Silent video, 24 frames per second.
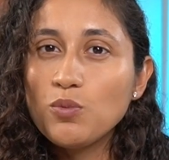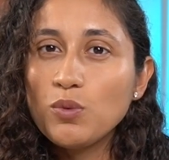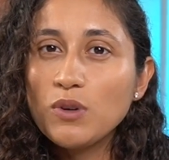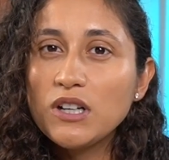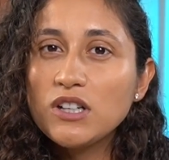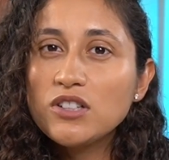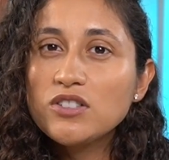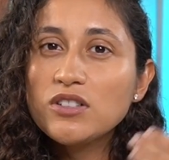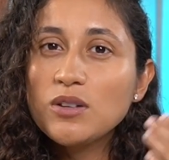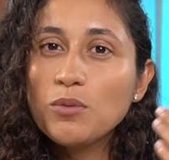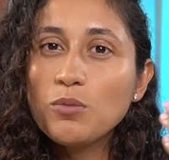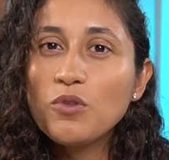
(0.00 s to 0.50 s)
what
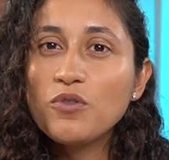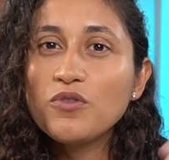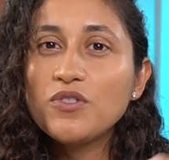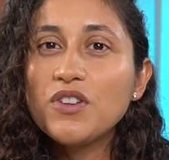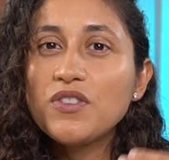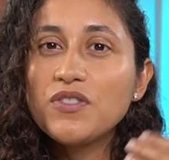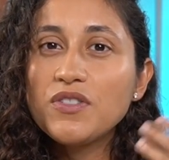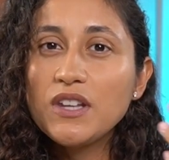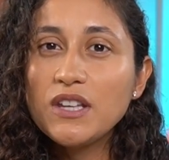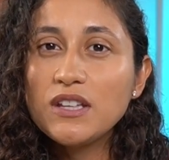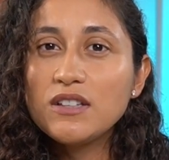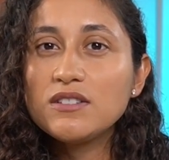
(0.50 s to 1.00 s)
are some of the
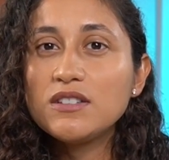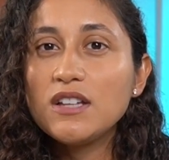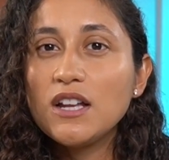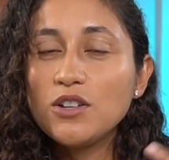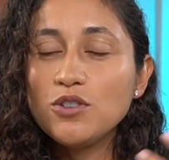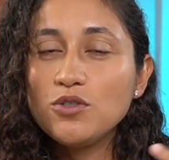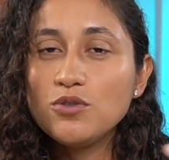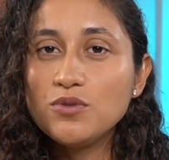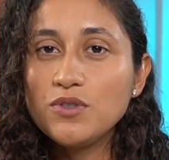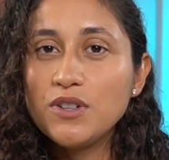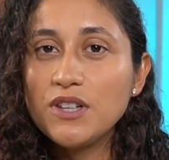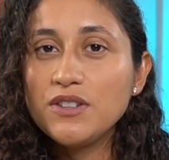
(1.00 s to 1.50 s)
things that
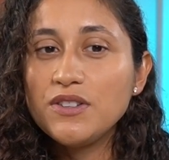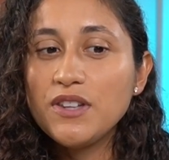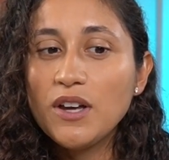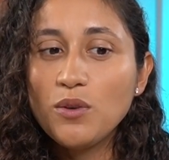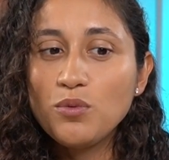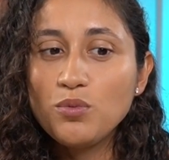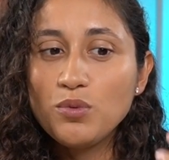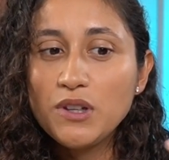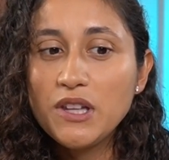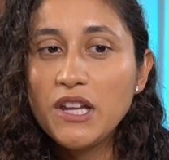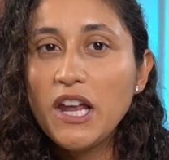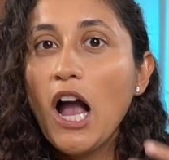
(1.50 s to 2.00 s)
you did
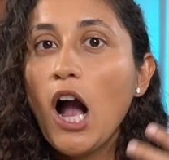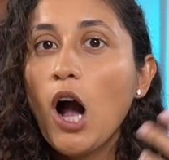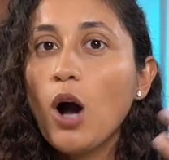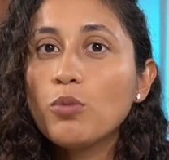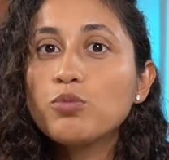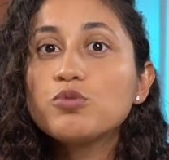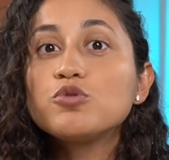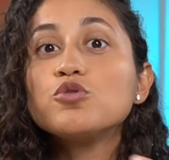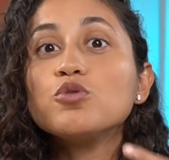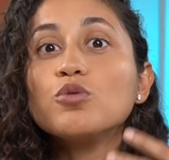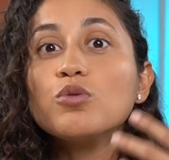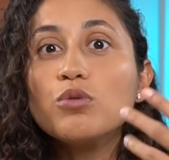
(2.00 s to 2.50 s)
that really
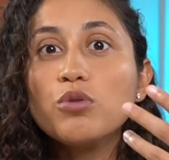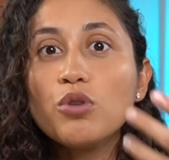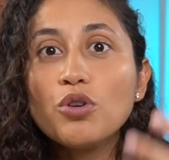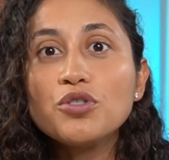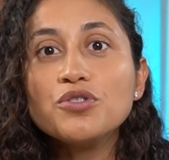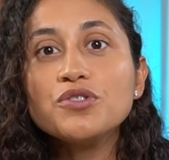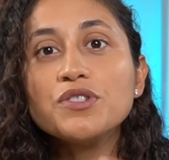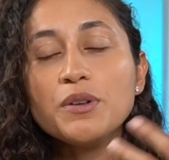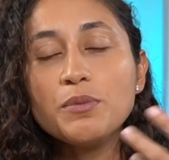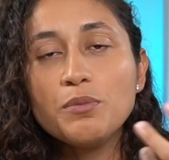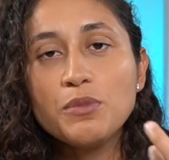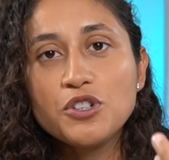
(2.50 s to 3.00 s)
helped you
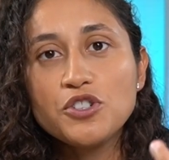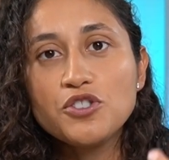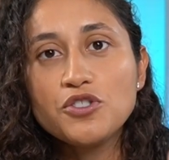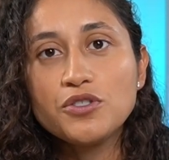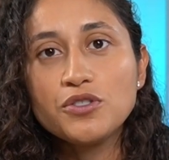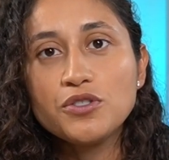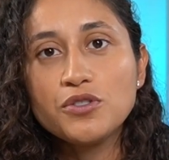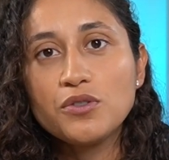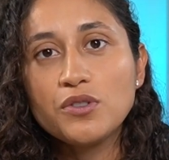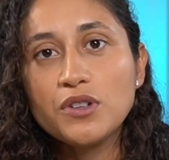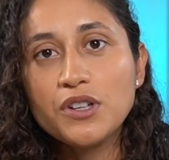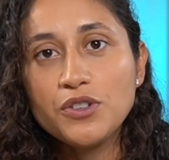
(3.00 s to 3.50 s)
learn the
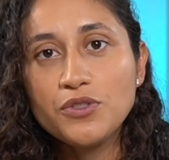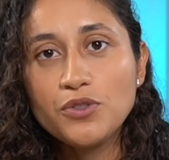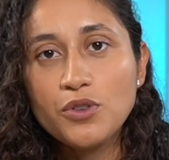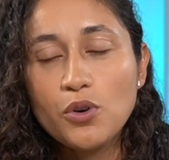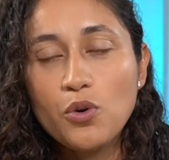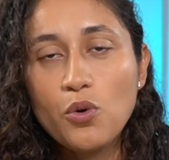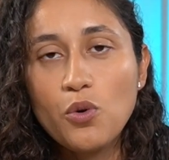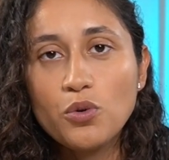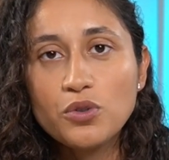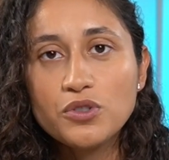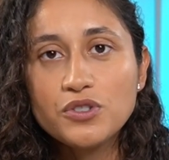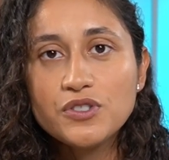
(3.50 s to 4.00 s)
material in the
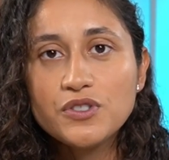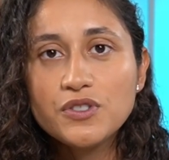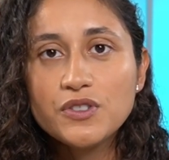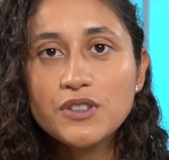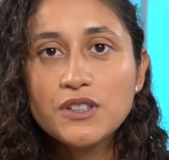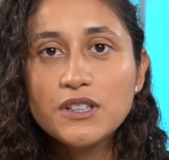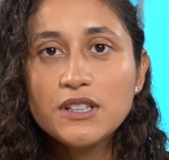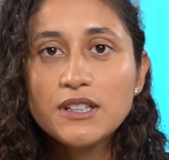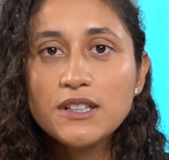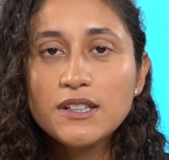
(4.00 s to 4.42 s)
course